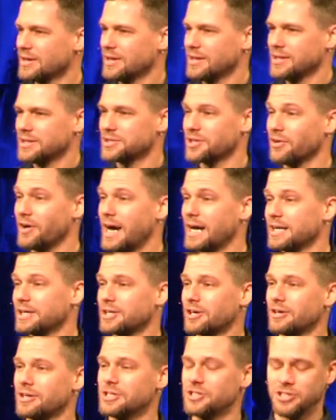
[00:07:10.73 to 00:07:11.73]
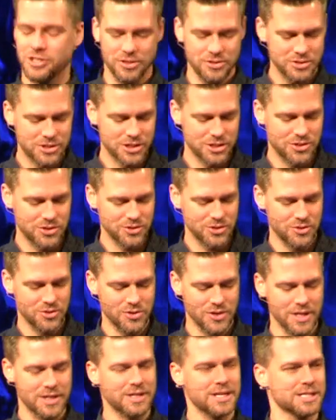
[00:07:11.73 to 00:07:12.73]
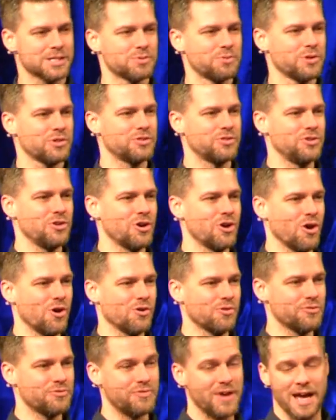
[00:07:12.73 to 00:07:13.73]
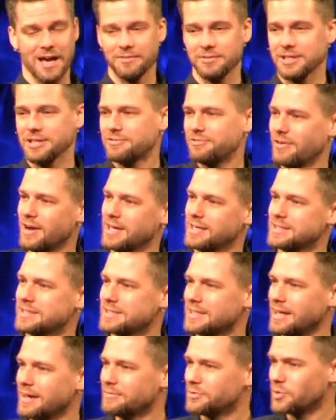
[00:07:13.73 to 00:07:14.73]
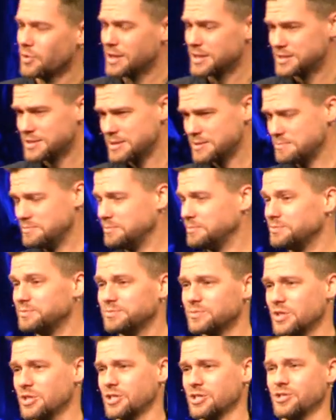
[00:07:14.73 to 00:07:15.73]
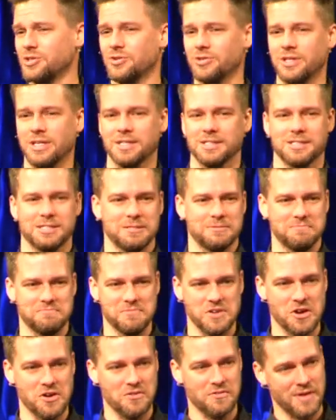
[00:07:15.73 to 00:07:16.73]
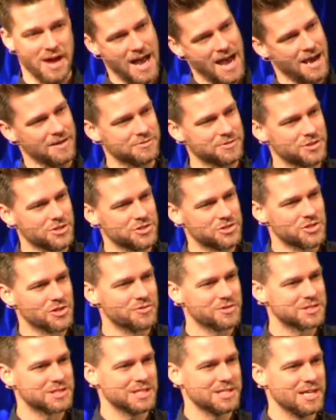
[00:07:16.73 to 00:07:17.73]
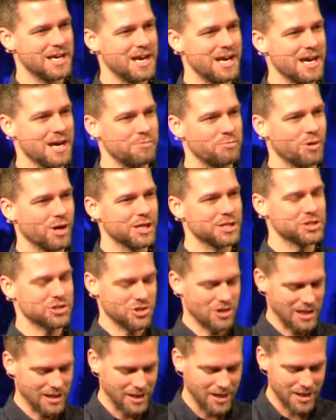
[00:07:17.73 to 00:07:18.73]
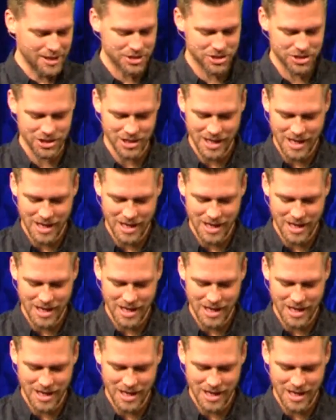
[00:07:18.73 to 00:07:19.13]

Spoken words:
So I'd encourage you to do this with your own family, friends, loved ones. You can do this, after service today at brunch or at lunch.